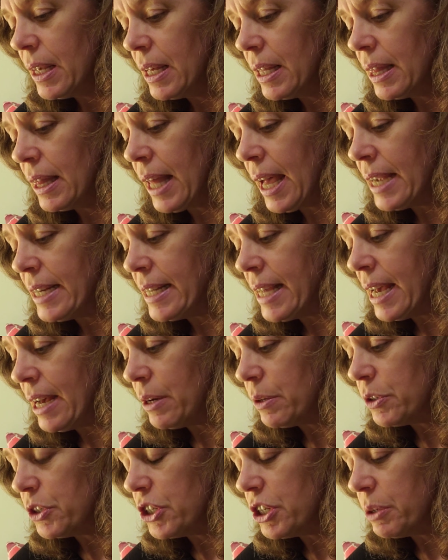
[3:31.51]
"Lie
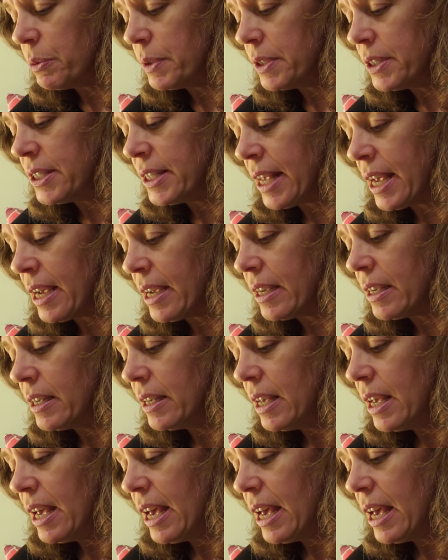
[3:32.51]
down," she would say,